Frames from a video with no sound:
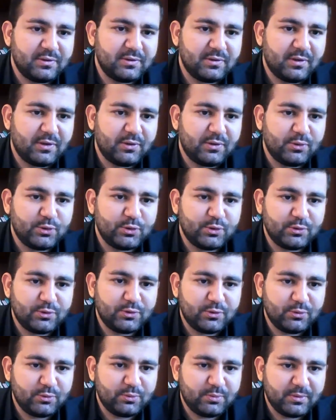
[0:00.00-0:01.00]
there are also
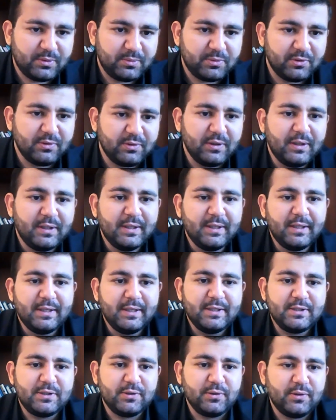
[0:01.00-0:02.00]
two people.
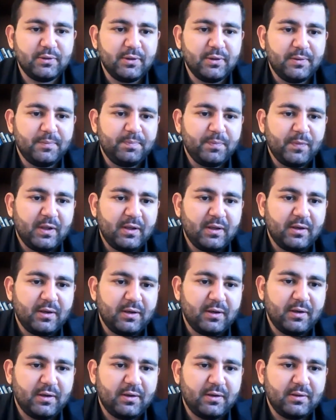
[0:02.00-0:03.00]
So
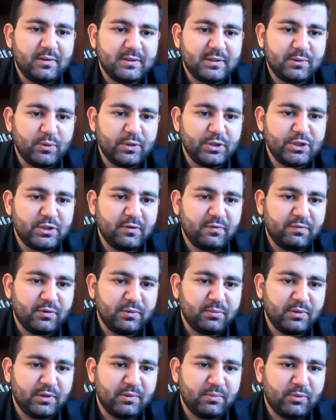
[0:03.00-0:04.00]
the question
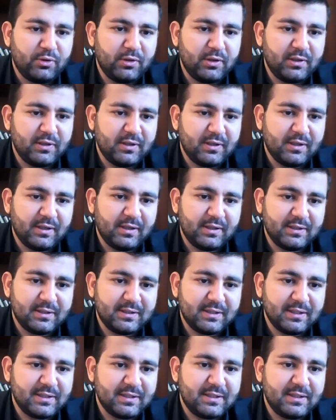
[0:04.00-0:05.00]
from Ermolina
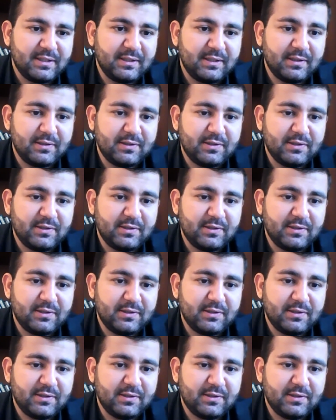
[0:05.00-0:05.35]
Anastasia.